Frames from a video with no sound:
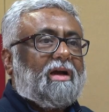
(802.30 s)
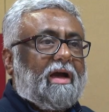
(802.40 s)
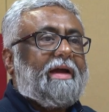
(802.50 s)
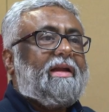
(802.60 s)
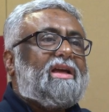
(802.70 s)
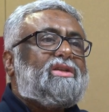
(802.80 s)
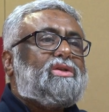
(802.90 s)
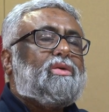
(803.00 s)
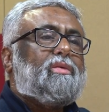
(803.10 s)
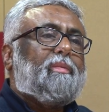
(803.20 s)
Idea is
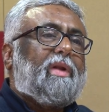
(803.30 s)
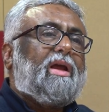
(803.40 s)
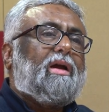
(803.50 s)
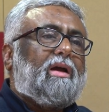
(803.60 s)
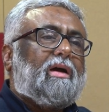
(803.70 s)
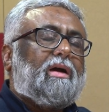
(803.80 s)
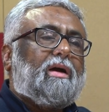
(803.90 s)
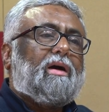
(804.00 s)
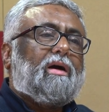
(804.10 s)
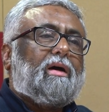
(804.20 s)
to bring
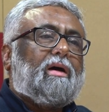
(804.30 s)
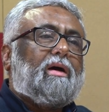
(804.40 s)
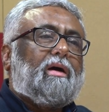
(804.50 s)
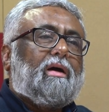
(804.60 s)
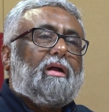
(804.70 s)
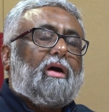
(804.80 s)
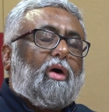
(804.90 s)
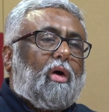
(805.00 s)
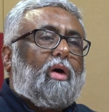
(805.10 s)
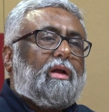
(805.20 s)

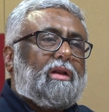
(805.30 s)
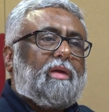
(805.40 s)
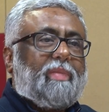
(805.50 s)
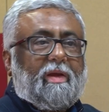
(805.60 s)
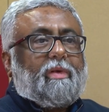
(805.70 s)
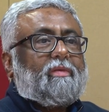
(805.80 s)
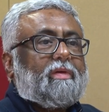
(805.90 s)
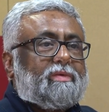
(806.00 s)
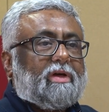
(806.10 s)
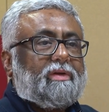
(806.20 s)
all the people
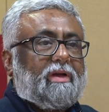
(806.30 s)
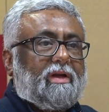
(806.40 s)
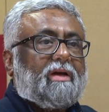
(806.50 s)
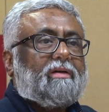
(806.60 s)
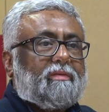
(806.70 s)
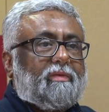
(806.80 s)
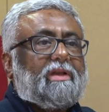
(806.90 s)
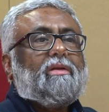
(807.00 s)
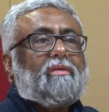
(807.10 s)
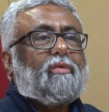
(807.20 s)
from South India
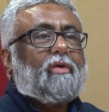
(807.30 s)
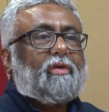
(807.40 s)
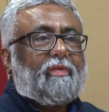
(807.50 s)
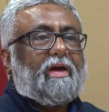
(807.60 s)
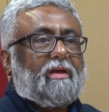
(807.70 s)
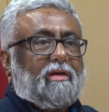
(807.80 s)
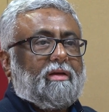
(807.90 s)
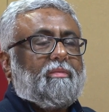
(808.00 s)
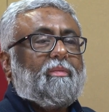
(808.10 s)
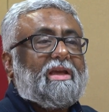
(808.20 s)
with 4 or 5
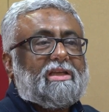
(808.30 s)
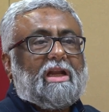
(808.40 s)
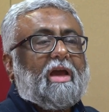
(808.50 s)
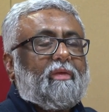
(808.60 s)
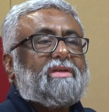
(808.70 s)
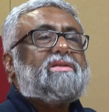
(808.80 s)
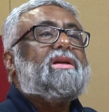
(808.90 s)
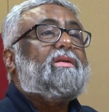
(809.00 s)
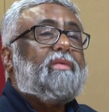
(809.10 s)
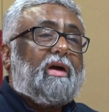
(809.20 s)
major languages
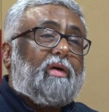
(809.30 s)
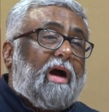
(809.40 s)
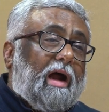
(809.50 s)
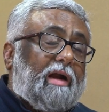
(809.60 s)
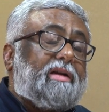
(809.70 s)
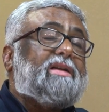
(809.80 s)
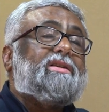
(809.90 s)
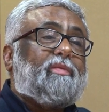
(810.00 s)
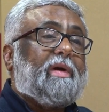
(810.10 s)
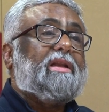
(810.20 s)
and we have hundreds
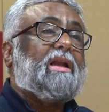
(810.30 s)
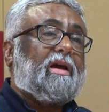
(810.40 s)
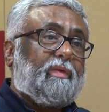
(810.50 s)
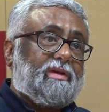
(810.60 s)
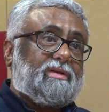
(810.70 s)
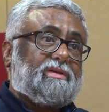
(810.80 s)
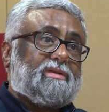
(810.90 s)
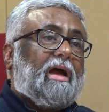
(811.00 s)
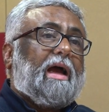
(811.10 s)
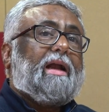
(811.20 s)
of minor
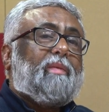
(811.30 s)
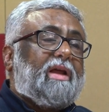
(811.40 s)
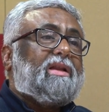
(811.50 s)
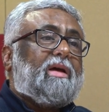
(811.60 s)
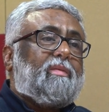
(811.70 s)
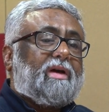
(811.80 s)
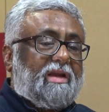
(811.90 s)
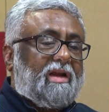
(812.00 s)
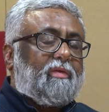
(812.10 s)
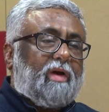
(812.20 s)
languages and bring them,
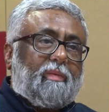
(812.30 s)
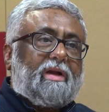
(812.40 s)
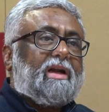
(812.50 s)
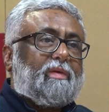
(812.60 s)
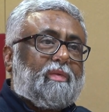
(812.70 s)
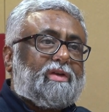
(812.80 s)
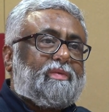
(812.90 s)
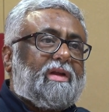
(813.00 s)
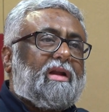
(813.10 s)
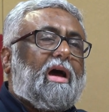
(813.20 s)
create a vibrant
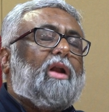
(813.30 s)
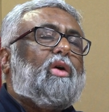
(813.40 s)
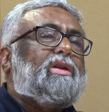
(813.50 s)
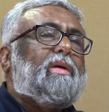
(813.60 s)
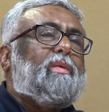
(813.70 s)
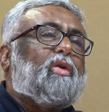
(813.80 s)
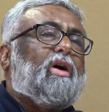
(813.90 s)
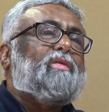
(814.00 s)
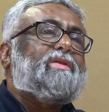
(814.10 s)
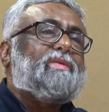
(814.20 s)
atmosphere, allow them to
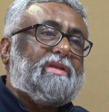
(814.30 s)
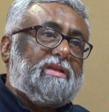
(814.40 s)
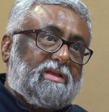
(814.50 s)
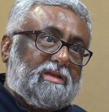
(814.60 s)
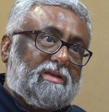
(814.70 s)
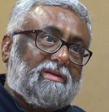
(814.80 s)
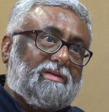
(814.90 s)
converse with each other.